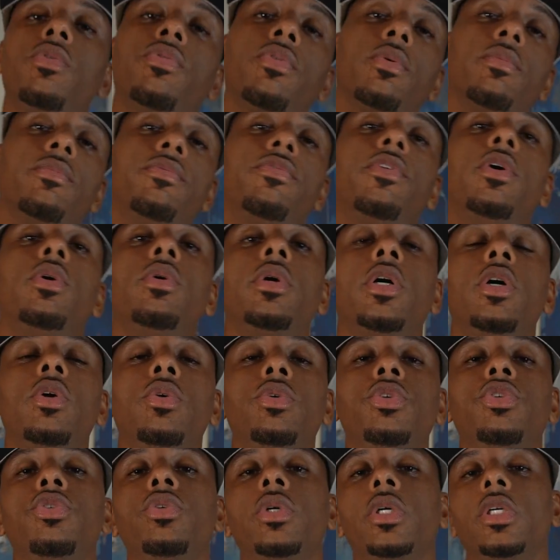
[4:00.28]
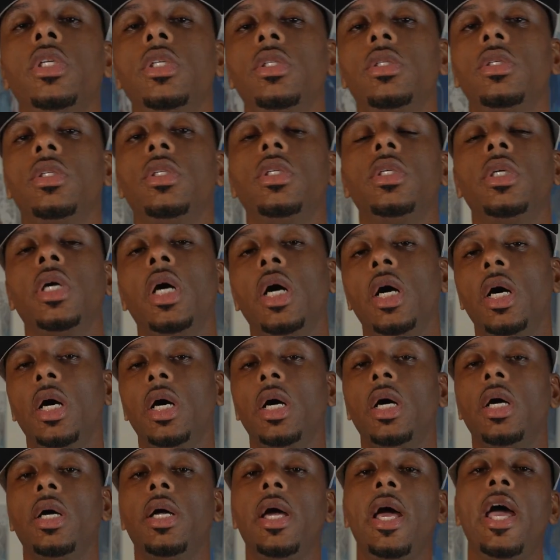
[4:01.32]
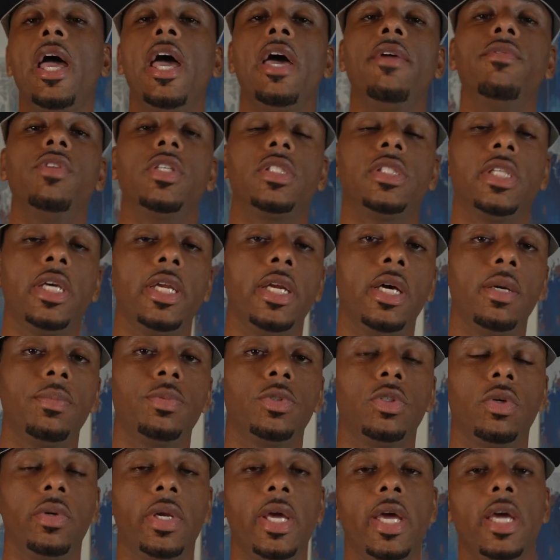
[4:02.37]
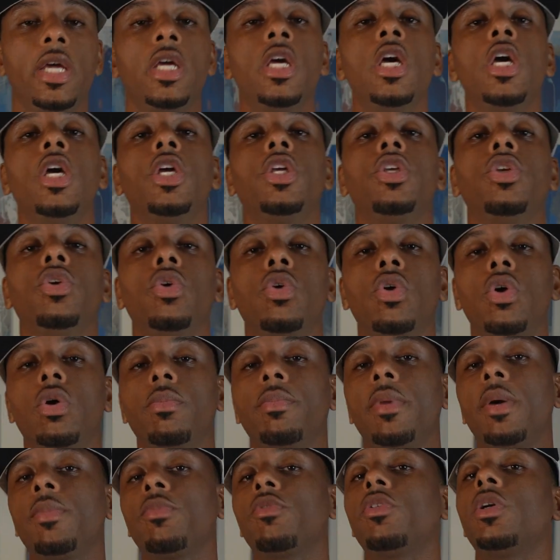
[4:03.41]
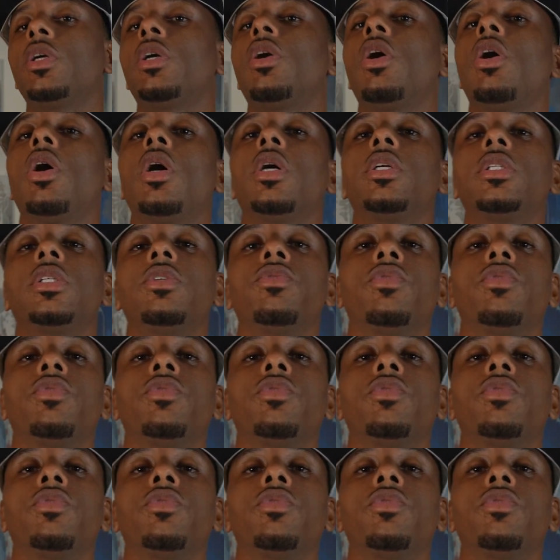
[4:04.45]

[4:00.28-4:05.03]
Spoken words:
from photo, you can have it set up so that your memory cards